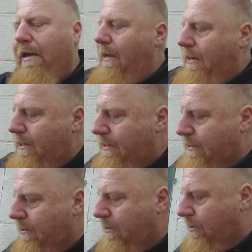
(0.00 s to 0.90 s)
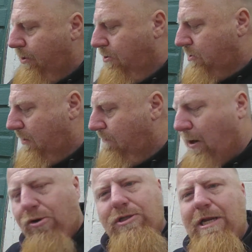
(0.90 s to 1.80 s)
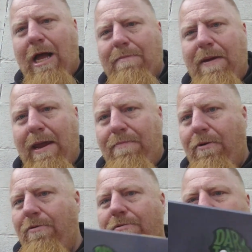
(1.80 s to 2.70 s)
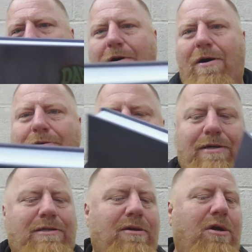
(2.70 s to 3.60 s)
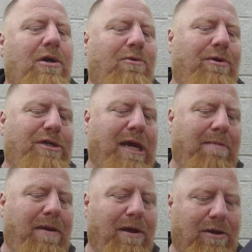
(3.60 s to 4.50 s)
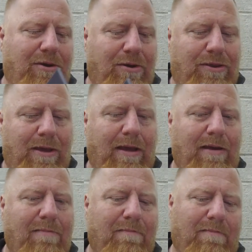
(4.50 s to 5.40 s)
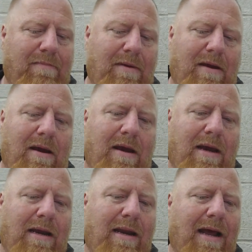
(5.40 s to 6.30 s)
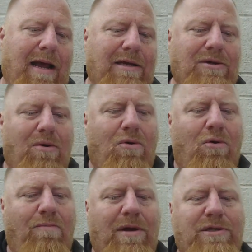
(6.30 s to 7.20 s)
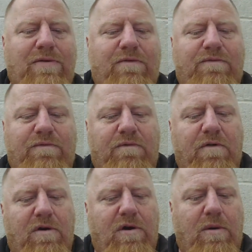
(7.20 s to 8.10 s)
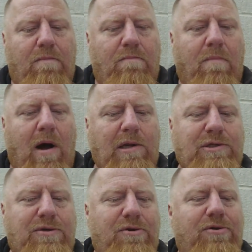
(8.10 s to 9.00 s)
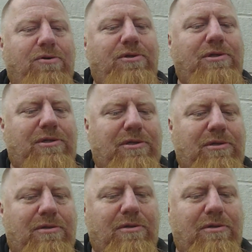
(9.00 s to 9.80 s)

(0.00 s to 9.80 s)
is they're using better stock paper on this, which can be a good thing. And it has a whole mess of monsters